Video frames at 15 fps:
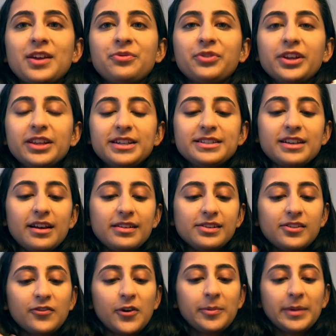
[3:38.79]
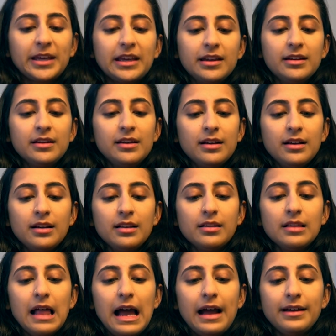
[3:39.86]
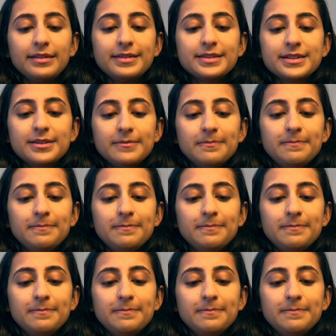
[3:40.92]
It really does for me last